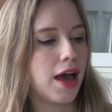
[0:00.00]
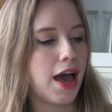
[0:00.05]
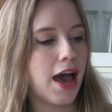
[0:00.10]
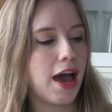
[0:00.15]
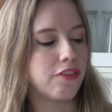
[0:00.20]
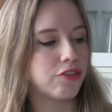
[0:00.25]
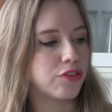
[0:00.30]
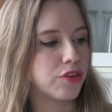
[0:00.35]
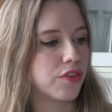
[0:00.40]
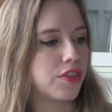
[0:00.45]

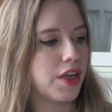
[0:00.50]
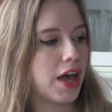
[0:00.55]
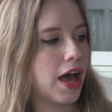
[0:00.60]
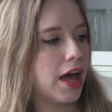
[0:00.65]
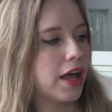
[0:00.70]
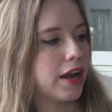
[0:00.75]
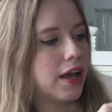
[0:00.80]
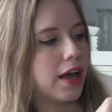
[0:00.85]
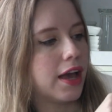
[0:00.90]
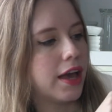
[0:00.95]
after
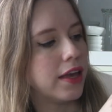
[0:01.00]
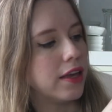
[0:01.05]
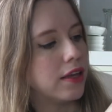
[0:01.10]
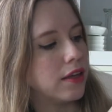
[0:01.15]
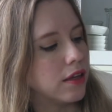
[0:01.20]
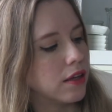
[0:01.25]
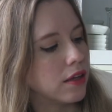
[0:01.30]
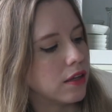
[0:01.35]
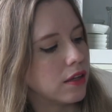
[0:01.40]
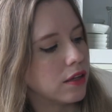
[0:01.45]
that,
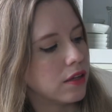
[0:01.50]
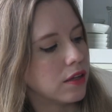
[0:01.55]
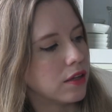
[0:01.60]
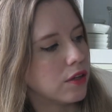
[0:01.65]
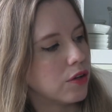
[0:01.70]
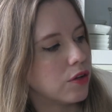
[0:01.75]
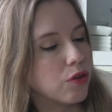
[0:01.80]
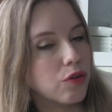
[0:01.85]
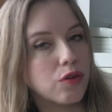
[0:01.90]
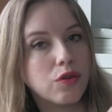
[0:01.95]
I
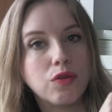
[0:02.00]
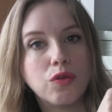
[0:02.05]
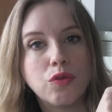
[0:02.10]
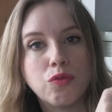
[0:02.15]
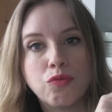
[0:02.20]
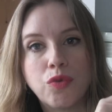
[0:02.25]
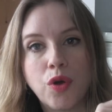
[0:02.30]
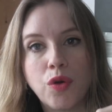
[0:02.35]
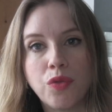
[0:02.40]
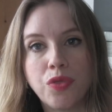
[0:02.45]

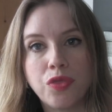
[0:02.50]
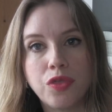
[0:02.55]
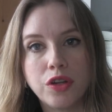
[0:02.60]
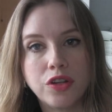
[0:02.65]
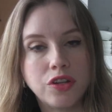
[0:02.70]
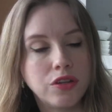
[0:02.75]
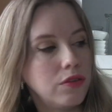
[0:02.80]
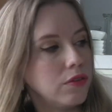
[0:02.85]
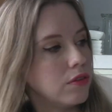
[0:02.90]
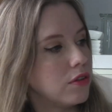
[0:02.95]
wrote the
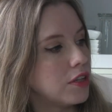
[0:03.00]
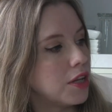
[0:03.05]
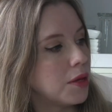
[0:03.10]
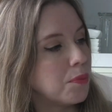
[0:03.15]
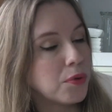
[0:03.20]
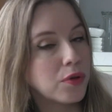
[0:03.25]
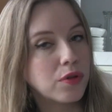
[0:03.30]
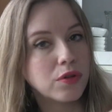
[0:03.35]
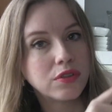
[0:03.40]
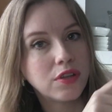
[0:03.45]

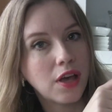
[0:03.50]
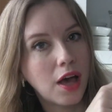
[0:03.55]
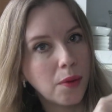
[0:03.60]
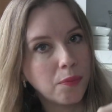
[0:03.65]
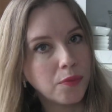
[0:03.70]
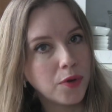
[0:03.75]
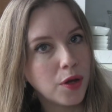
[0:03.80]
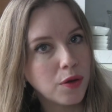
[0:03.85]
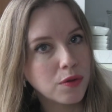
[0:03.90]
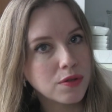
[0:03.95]
typical
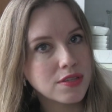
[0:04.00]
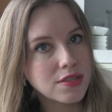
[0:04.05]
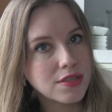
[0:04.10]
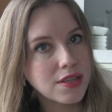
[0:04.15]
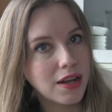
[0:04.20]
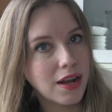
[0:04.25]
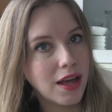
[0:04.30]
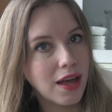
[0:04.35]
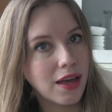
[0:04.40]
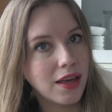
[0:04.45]
top notes
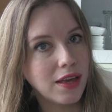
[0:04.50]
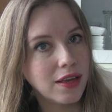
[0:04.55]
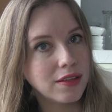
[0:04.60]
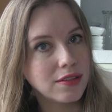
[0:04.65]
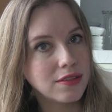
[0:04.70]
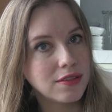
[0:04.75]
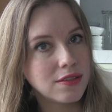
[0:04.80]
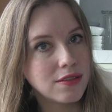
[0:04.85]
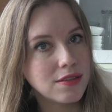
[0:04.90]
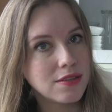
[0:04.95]
that I
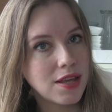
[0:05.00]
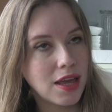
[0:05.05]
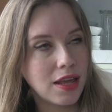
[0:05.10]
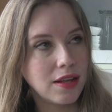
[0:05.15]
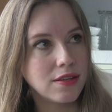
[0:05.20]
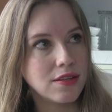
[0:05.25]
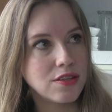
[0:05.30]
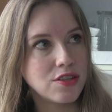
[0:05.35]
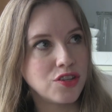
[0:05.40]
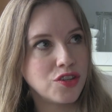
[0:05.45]

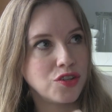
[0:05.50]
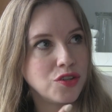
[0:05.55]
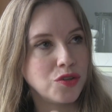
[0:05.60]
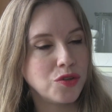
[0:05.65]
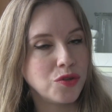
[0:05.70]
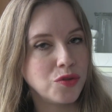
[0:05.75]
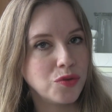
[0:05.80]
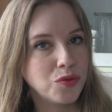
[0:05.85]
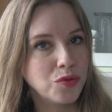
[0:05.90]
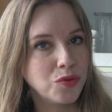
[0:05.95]
tend
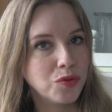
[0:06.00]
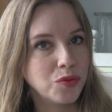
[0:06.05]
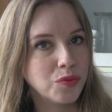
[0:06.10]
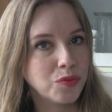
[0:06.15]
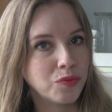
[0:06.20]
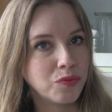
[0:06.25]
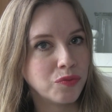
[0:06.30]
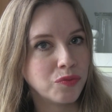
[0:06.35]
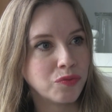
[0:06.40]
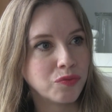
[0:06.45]
to
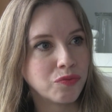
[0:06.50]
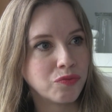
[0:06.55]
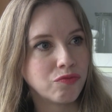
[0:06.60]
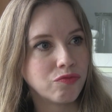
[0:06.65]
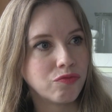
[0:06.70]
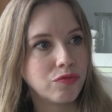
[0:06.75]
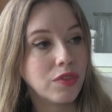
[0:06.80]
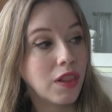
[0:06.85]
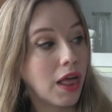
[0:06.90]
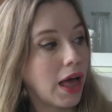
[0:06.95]

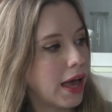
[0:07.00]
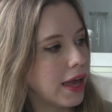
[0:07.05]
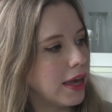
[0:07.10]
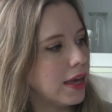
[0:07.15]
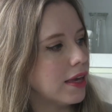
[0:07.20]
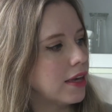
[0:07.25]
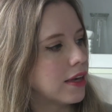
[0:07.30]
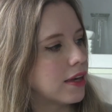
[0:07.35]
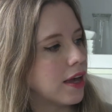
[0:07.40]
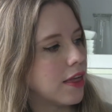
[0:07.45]

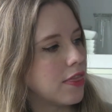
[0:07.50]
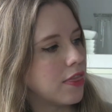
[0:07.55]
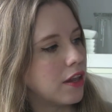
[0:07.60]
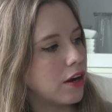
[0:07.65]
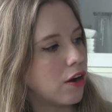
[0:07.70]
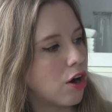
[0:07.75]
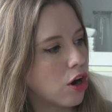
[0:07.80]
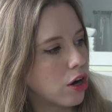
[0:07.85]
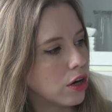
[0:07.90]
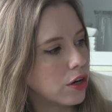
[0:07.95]
like, and then
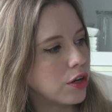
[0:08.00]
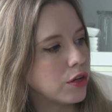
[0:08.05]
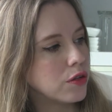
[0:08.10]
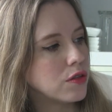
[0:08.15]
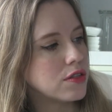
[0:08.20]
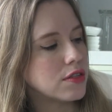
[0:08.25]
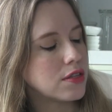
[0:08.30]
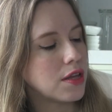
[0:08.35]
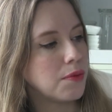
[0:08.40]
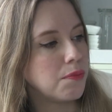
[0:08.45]
heart
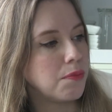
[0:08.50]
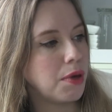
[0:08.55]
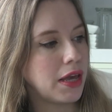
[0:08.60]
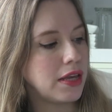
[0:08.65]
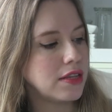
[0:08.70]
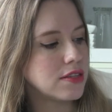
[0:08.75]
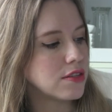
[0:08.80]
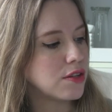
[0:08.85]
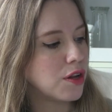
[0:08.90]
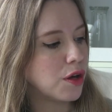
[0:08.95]
notes and
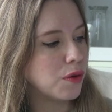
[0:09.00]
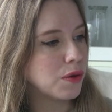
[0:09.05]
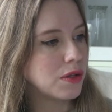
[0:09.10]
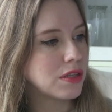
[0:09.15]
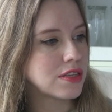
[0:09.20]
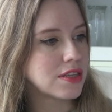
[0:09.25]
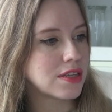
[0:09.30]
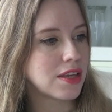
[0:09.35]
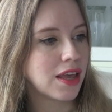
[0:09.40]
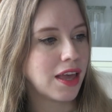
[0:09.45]
base
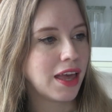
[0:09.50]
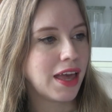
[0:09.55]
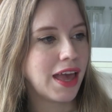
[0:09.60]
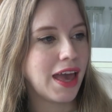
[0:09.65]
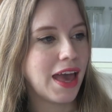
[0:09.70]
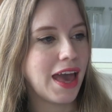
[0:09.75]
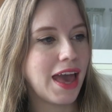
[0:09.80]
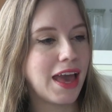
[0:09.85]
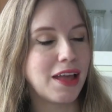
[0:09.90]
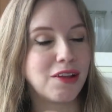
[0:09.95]
notes.
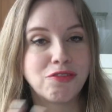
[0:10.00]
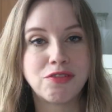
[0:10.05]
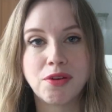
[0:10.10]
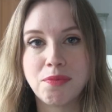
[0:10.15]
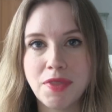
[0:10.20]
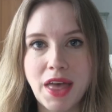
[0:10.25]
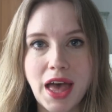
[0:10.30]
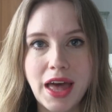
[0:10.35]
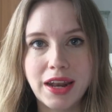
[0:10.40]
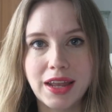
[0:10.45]
And
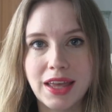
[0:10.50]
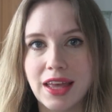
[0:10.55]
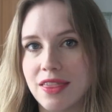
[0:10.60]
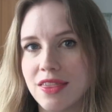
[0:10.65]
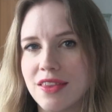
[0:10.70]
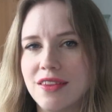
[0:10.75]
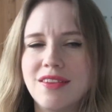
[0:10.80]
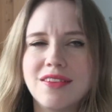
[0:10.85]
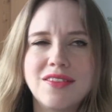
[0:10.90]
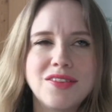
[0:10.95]
from that, again,
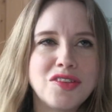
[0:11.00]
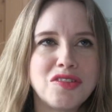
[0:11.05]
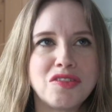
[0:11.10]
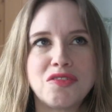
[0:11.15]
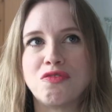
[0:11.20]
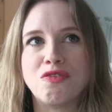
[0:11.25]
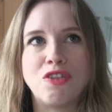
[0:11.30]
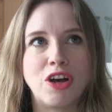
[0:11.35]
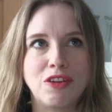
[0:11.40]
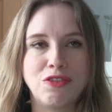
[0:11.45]
this is
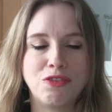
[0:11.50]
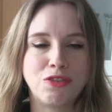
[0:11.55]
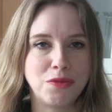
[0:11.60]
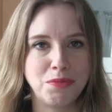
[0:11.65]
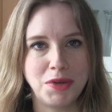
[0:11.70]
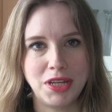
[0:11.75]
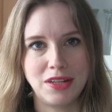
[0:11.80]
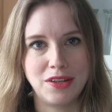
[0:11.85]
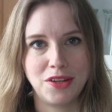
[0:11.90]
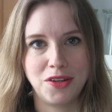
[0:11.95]
just fun for
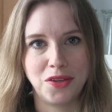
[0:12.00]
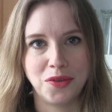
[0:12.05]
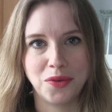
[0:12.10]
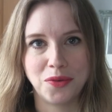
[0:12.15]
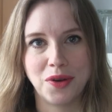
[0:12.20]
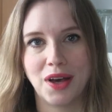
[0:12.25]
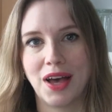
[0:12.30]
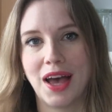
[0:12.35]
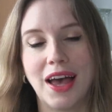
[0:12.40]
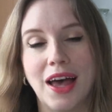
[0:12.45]
me to
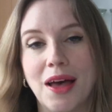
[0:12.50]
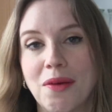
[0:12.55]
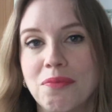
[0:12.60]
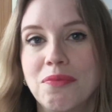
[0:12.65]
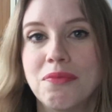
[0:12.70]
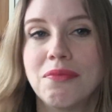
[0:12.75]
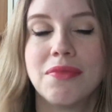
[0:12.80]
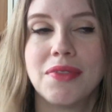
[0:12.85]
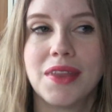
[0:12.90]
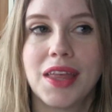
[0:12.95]
do.
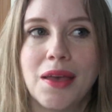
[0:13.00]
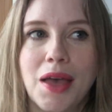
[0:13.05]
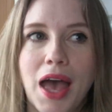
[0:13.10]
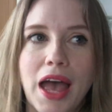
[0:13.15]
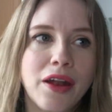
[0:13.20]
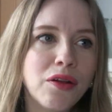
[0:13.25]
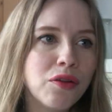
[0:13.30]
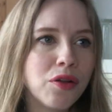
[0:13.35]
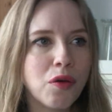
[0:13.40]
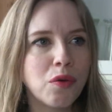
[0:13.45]

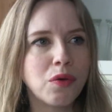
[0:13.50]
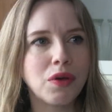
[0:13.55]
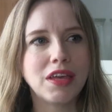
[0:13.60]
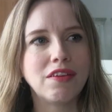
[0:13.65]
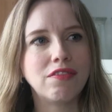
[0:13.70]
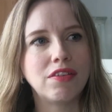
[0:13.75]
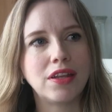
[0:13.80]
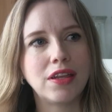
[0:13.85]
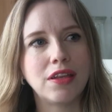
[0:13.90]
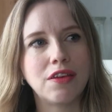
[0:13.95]
I don't know
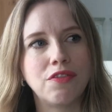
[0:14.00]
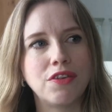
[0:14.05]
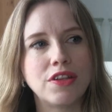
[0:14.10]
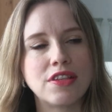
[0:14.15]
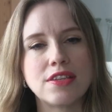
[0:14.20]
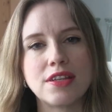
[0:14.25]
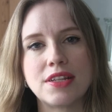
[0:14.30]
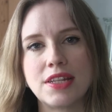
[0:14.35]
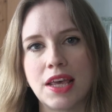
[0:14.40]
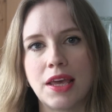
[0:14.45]
even if
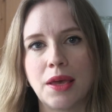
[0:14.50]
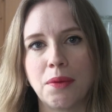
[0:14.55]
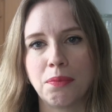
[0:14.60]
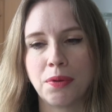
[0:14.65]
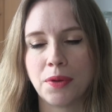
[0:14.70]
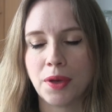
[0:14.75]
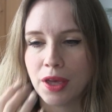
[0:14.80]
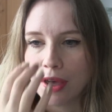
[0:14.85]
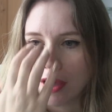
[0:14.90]
it's a tip